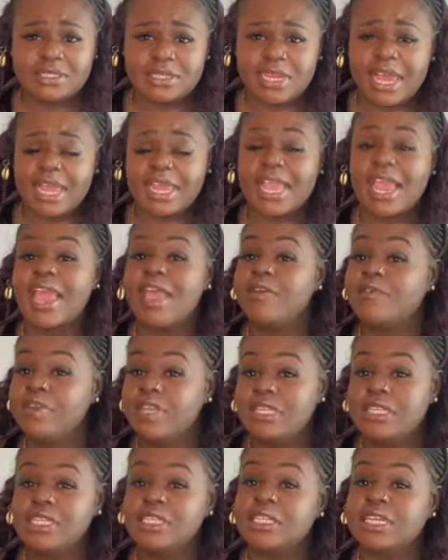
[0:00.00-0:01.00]
Like,
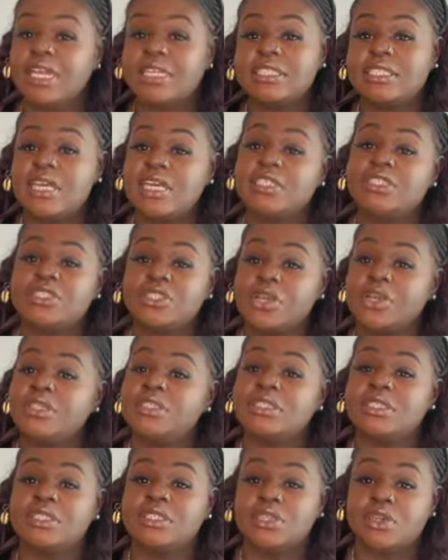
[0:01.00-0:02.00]
everything that I touch turns
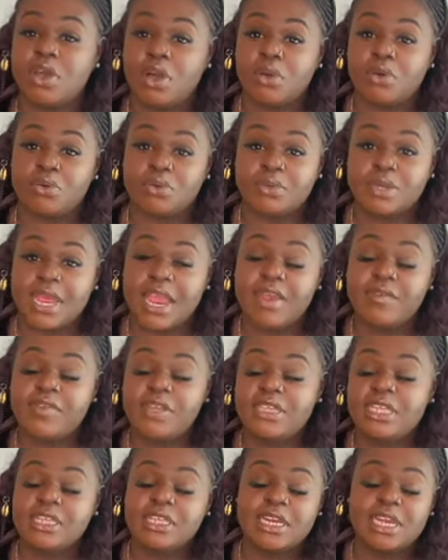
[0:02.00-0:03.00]
into gold.
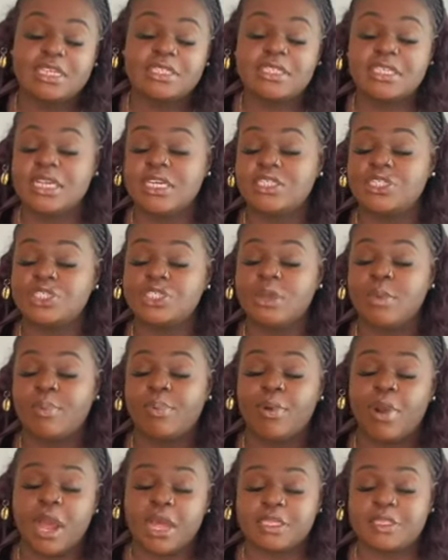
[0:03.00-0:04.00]
Everything that I touch
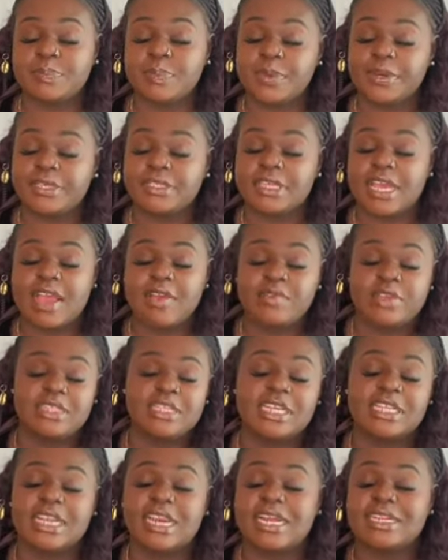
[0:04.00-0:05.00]
prospers.
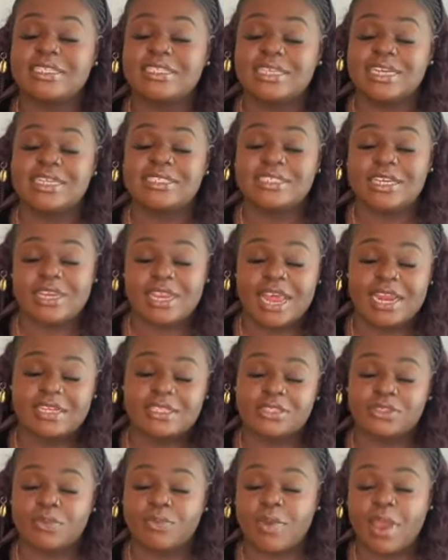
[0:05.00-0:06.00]
Everything that I touch and that is
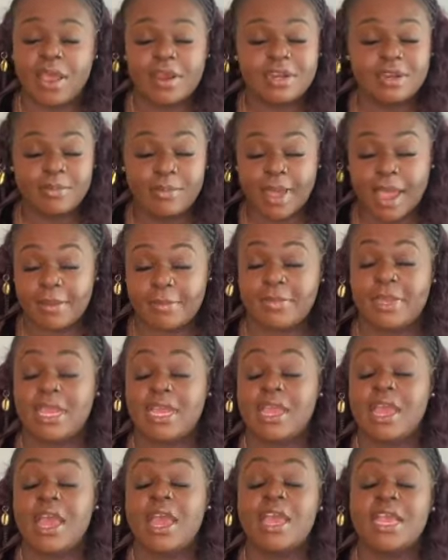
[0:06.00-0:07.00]
surrounded by me
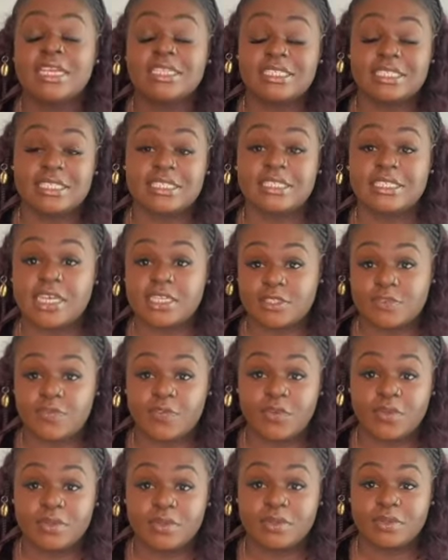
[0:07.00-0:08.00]
is successful.
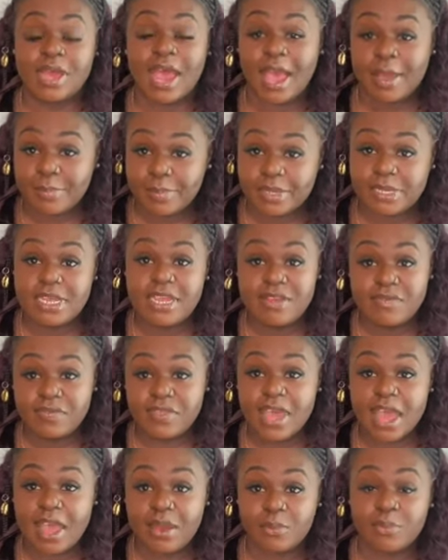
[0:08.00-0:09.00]
I believe
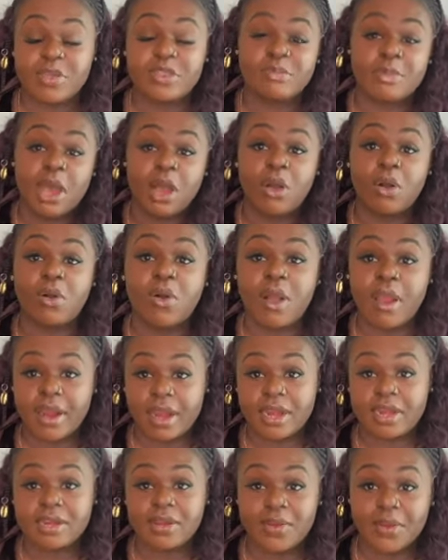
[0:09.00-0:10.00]
that with my whole
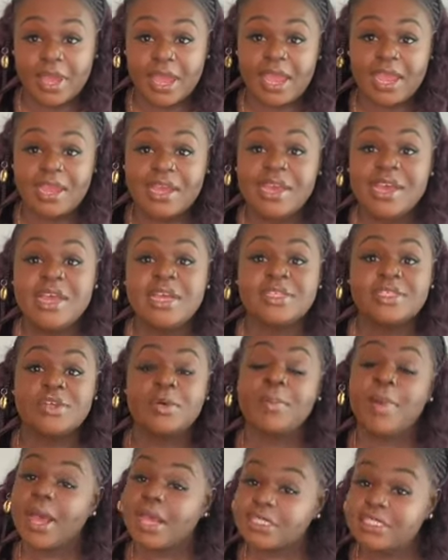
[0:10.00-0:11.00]
heart, okay? So
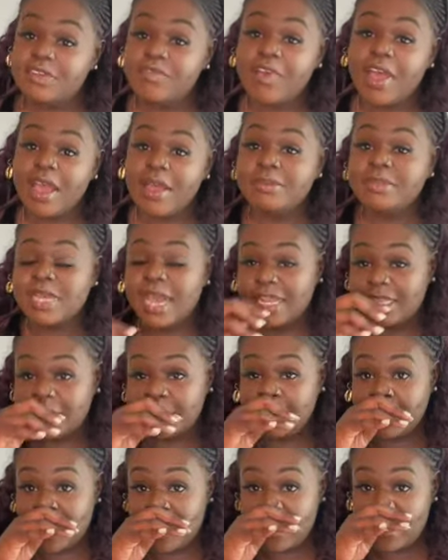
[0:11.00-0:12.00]
Bossy Vibes, at
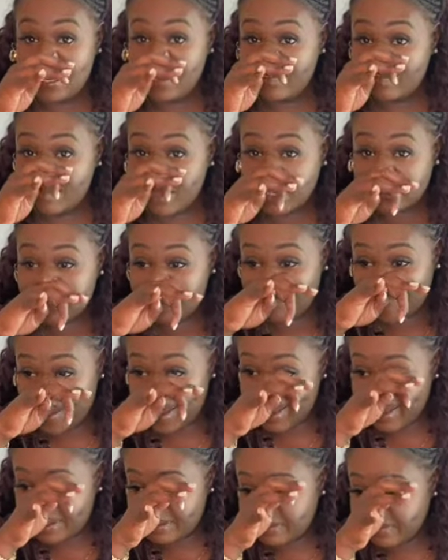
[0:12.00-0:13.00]
the beginning of Bossy
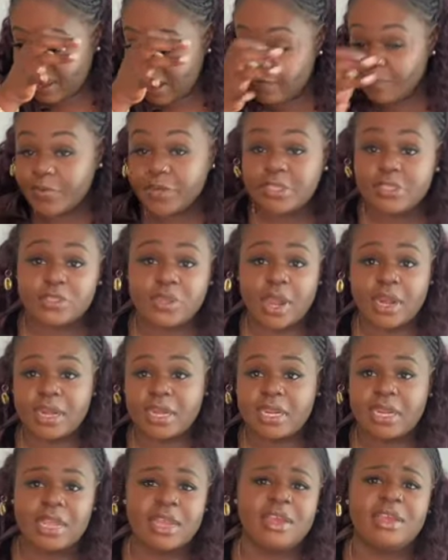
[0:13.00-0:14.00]
Vibes, when I first started
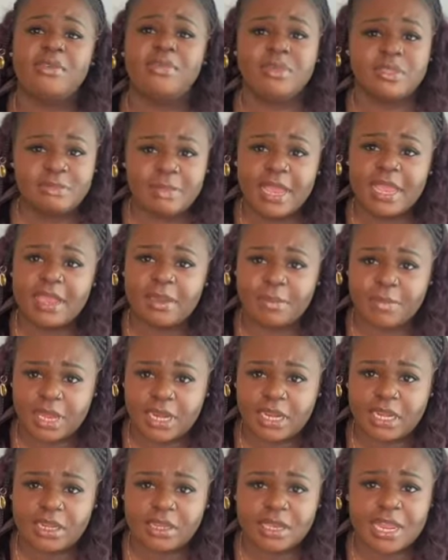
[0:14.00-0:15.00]
it, it was making
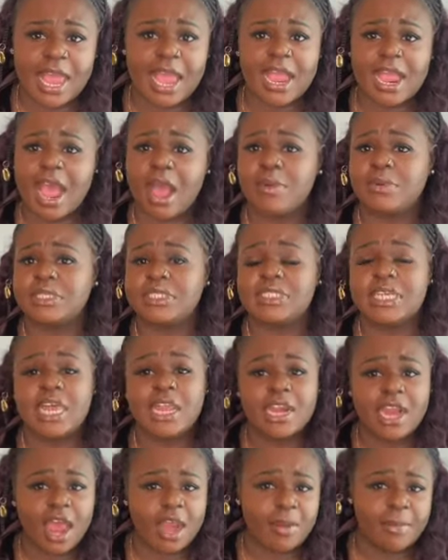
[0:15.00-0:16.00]
money. Like, I was
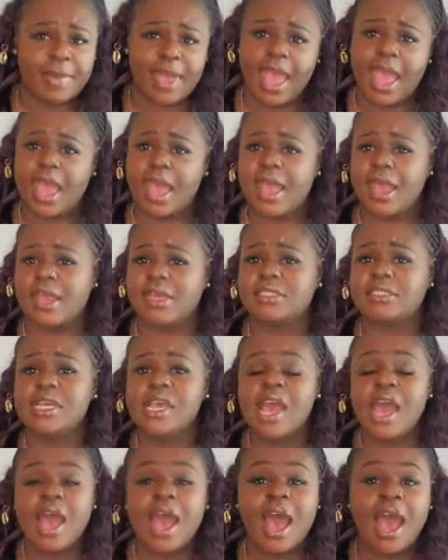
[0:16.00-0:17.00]
selling out of bags.
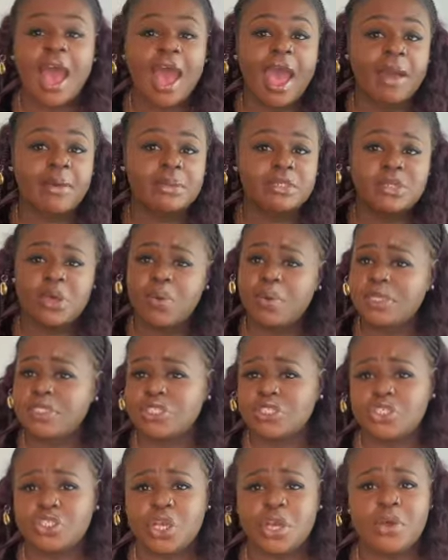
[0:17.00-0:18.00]
I was going to
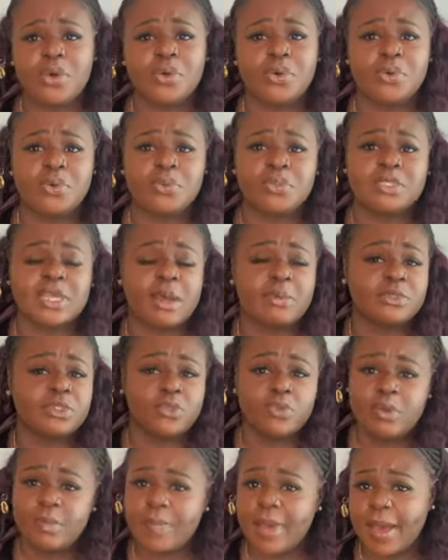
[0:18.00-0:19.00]
shows. I was
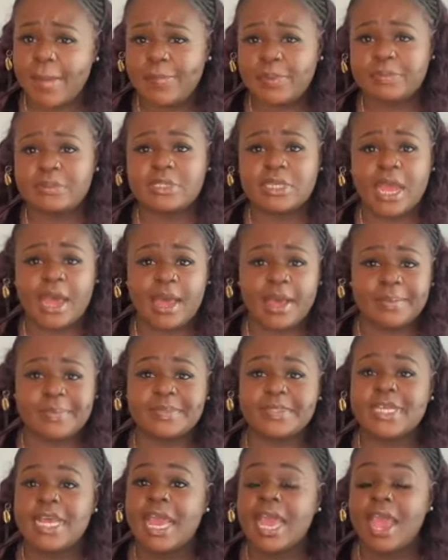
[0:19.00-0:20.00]
doing pop-up
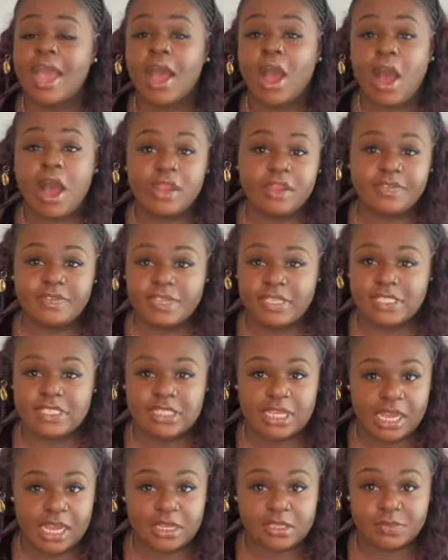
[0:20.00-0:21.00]
shops. All of these
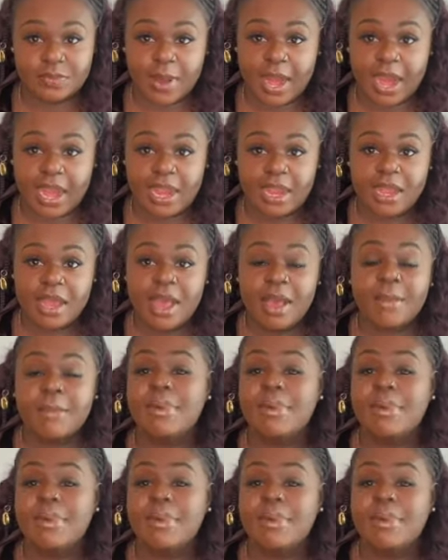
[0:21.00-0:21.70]
things, right?